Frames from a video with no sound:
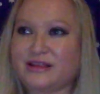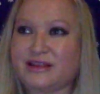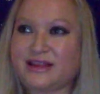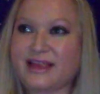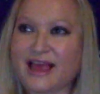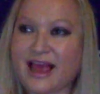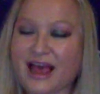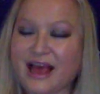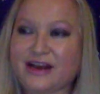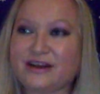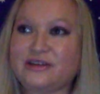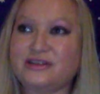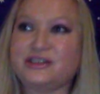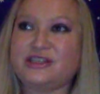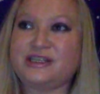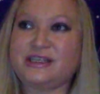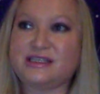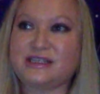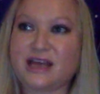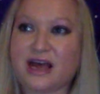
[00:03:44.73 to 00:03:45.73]
the
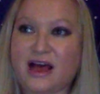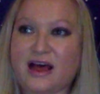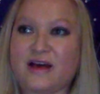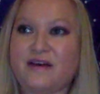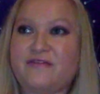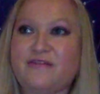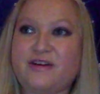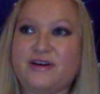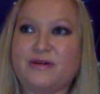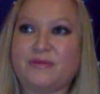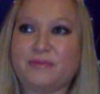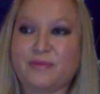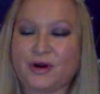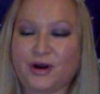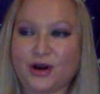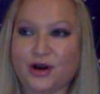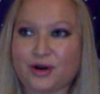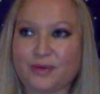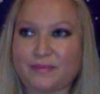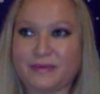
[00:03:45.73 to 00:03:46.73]
energies of
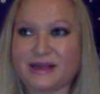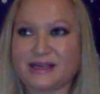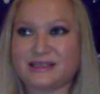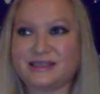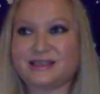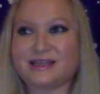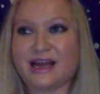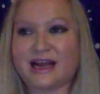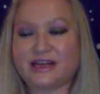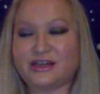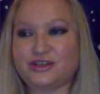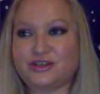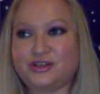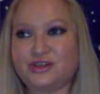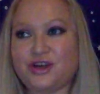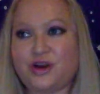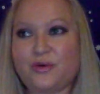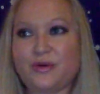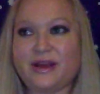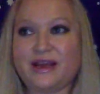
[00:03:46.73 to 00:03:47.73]
purpose and
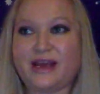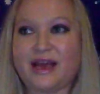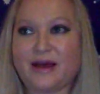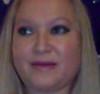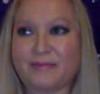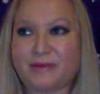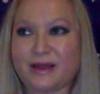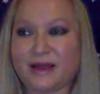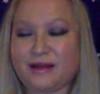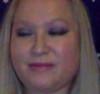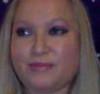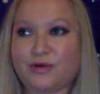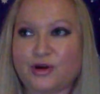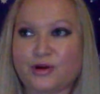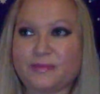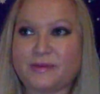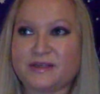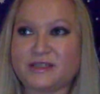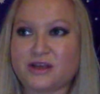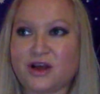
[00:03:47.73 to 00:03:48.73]
showing up in
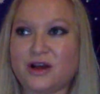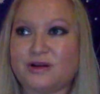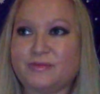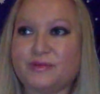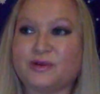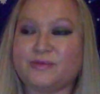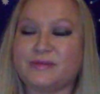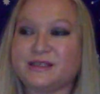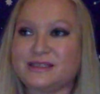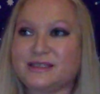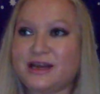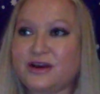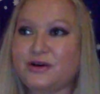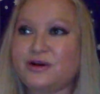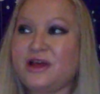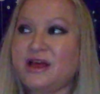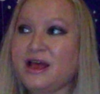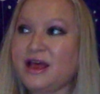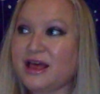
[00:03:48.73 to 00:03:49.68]
purpose, on purpose. Now,